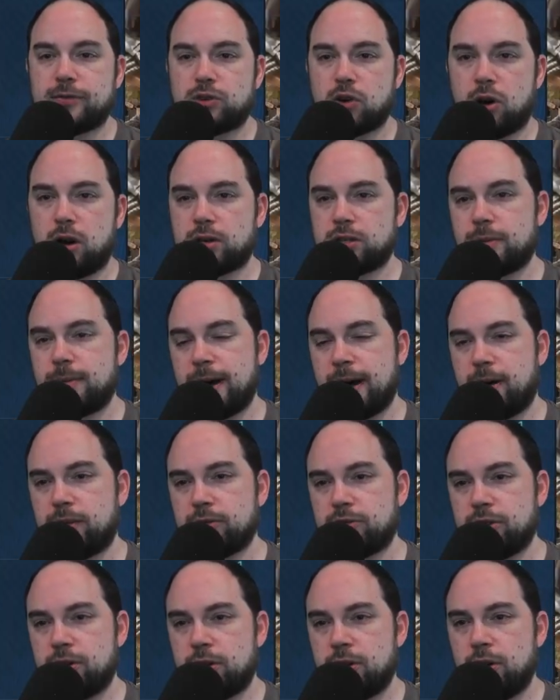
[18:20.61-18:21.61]
talked
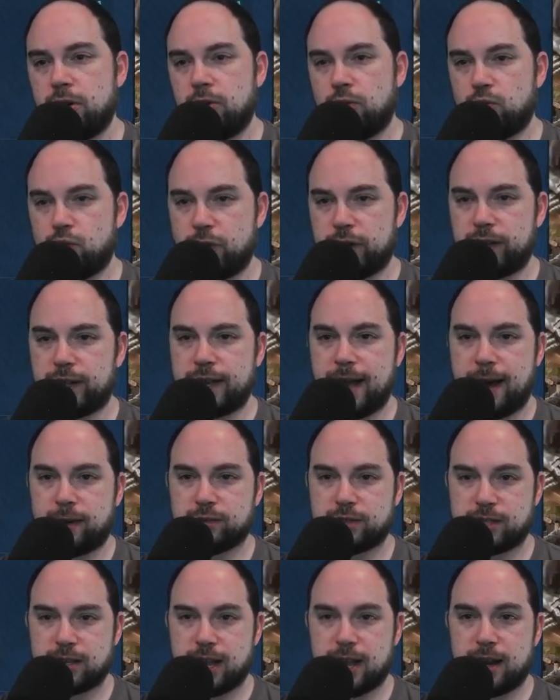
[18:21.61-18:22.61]
about really
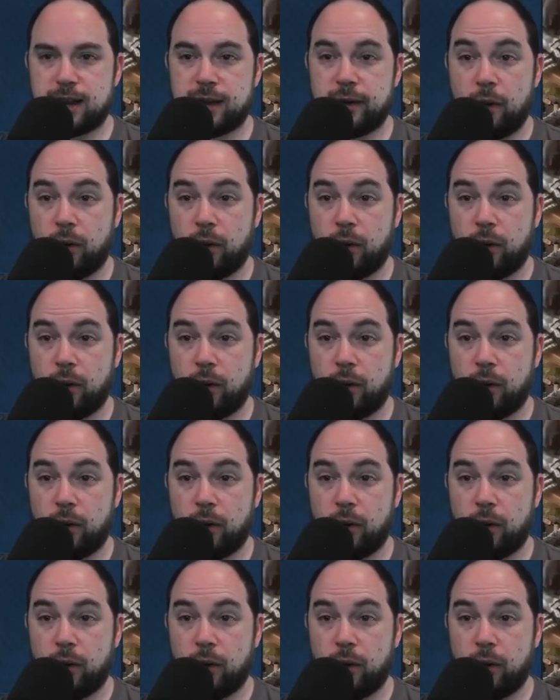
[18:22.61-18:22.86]
outstanding